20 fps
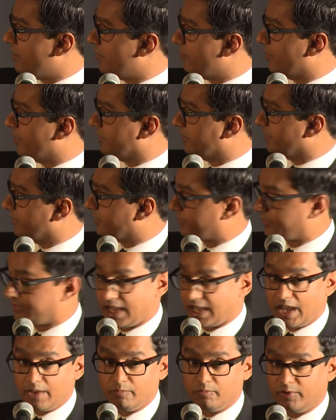whether it's
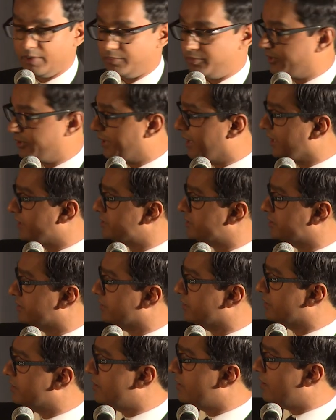cam wear
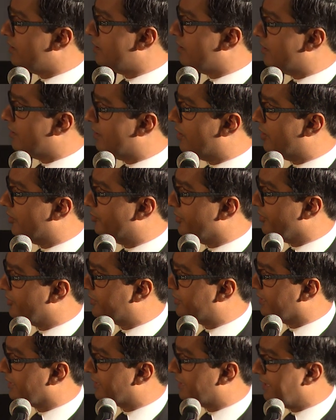protection, or
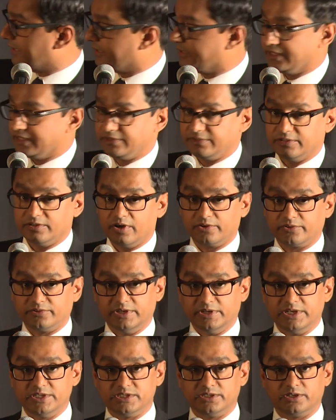piston cleanliness and
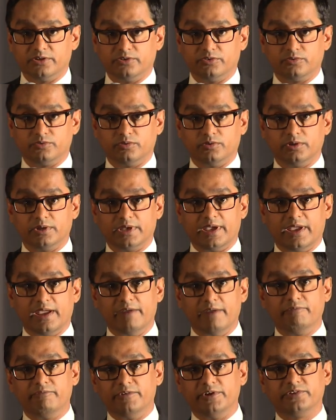oxidation control.
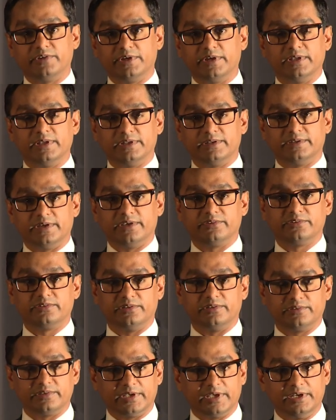Every single test
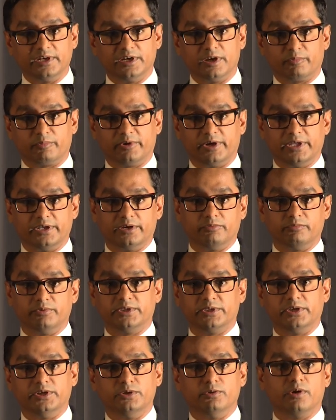is getting upgraded
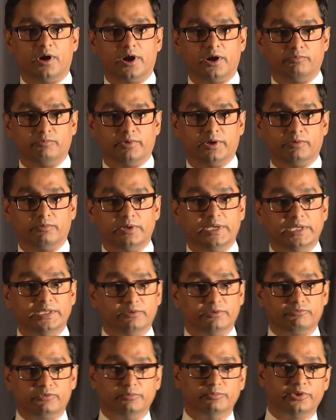with a new hardware,
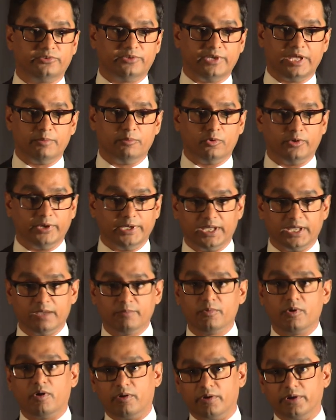either from the same
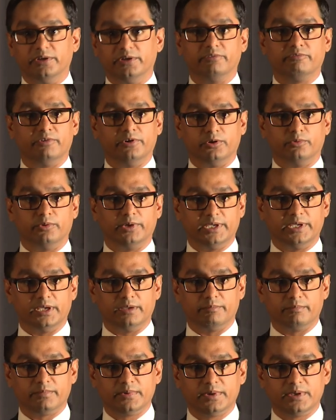OEM or a different
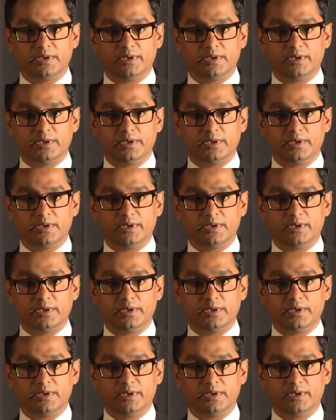OEM.